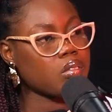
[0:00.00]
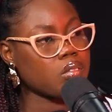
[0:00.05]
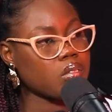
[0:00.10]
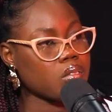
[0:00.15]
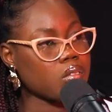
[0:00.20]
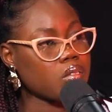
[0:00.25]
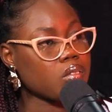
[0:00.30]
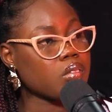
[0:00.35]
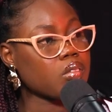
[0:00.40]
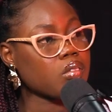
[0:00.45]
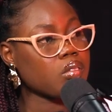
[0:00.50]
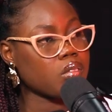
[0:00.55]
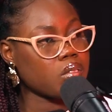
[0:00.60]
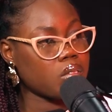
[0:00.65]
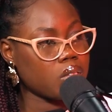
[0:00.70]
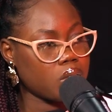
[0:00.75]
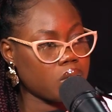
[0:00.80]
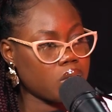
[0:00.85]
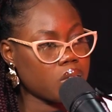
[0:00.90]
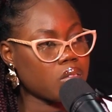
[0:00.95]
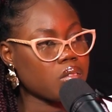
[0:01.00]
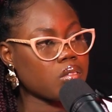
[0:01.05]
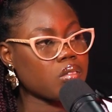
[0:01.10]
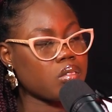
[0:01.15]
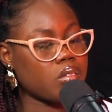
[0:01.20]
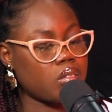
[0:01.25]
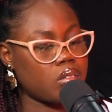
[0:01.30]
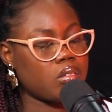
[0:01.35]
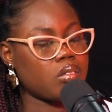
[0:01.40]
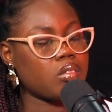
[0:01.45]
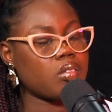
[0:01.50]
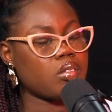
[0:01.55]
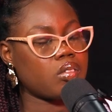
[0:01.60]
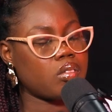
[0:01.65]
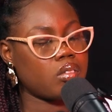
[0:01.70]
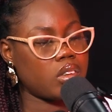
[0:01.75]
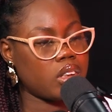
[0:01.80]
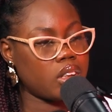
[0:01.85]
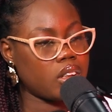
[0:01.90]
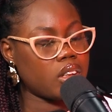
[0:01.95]
evolved to new names that we know
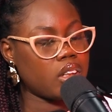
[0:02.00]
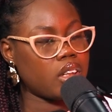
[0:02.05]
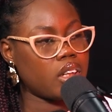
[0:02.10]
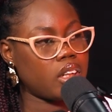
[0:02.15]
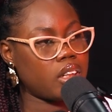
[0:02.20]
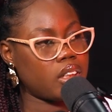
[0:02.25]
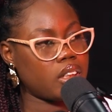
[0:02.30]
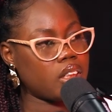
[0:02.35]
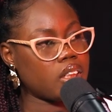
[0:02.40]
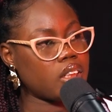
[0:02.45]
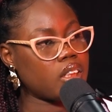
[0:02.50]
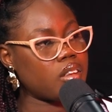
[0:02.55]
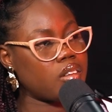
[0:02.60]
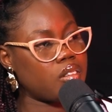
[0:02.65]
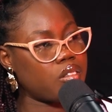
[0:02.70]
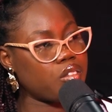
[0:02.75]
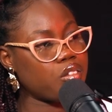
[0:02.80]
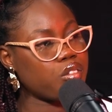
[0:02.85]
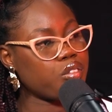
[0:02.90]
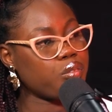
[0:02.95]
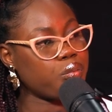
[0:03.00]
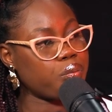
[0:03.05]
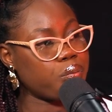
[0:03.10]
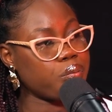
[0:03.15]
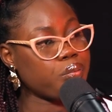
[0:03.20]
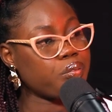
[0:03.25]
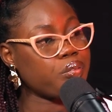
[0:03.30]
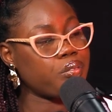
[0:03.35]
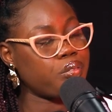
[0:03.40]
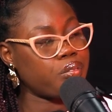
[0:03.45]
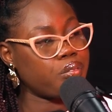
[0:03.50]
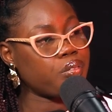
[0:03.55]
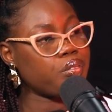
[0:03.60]
today. That process must happen.